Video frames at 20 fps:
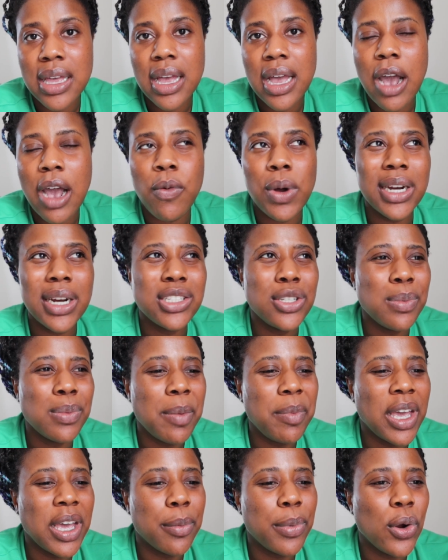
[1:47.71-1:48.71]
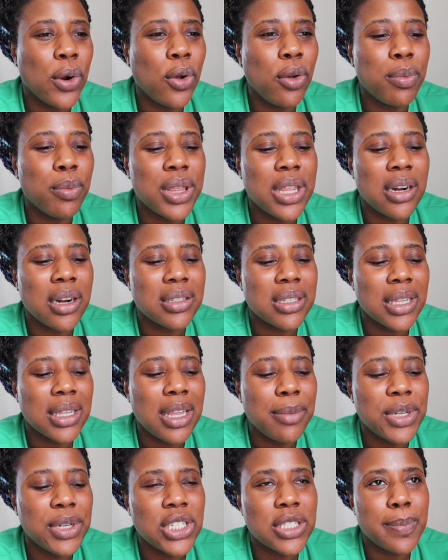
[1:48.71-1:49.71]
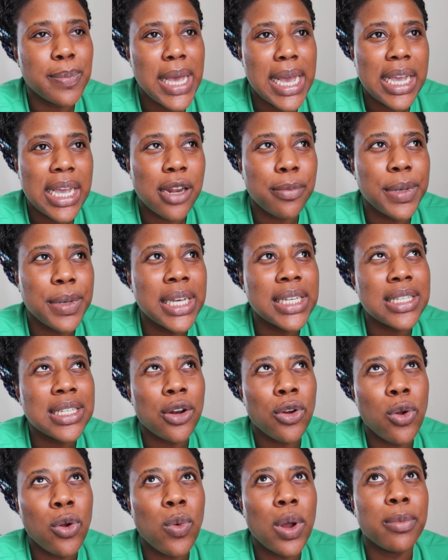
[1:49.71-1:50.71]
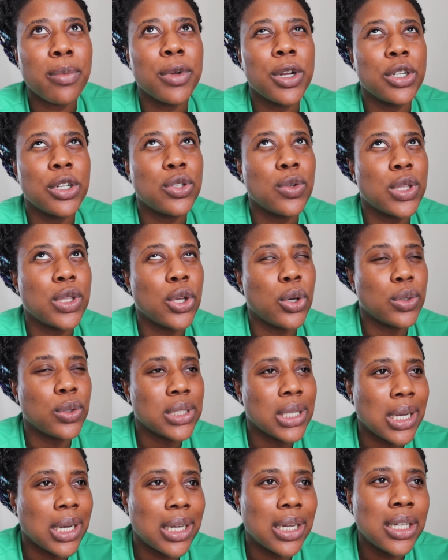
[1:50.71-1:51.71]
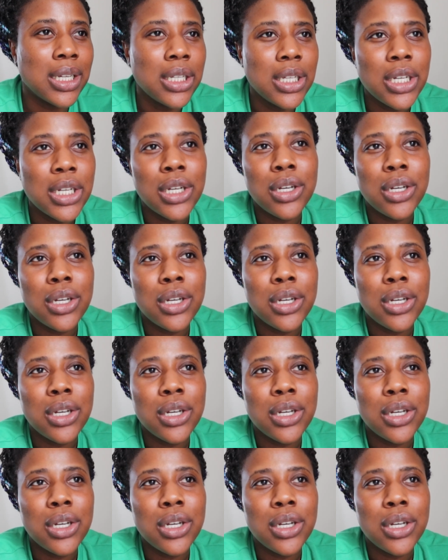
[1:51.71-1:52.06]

I wanted to do my makeup at home, but then I was like, let me just pack it because I don't know what I'm going to do at the hotel.